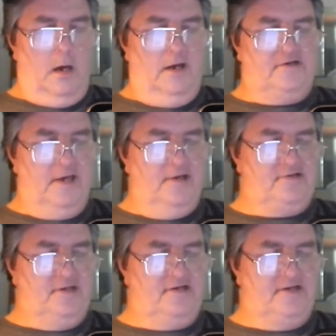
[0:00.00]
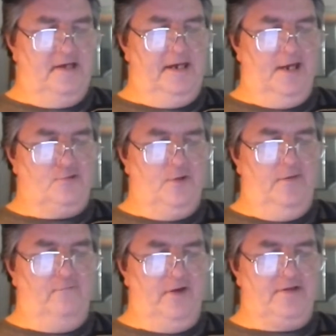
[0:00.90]
It says, the city has
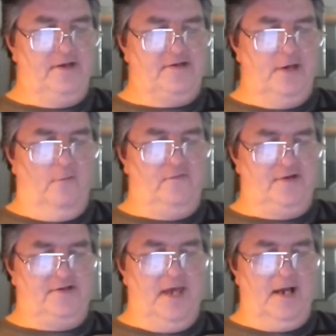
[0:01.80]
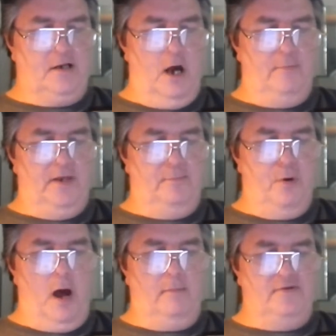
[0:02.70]
reinvented itself as a tech hub, and the
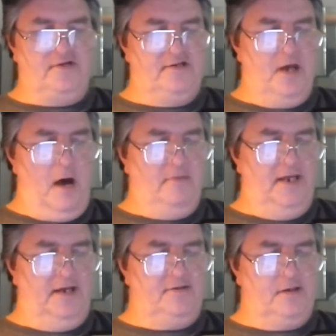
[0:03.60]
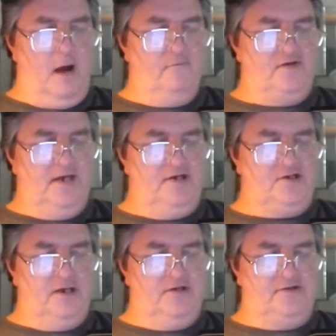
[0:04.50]
problems that dominate the
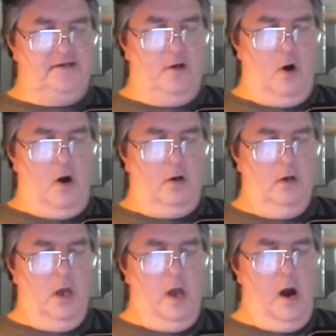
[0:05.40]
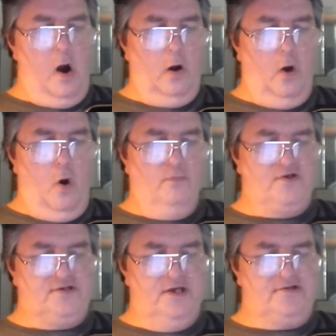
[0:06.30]
conversation at City Hall are
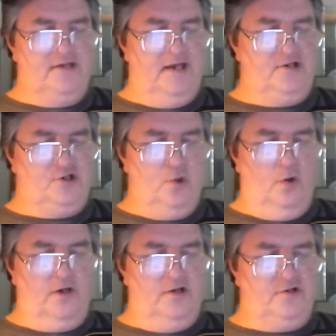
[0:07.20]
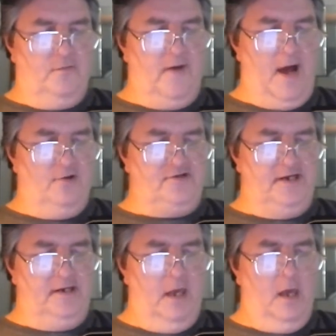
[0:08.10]
homelessness and a shortage of
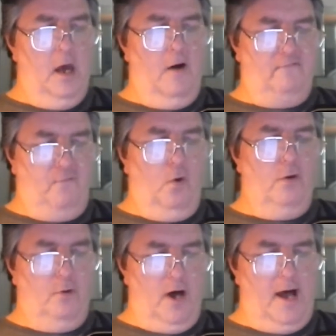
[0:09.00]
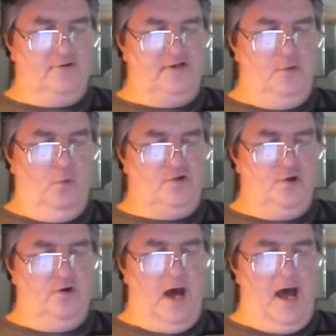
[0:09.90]
housing, affordable housing, which
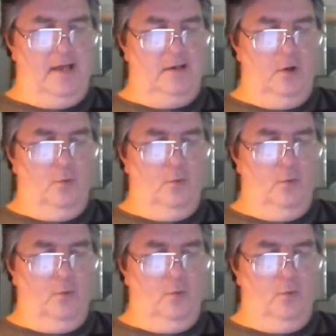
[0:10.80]
are not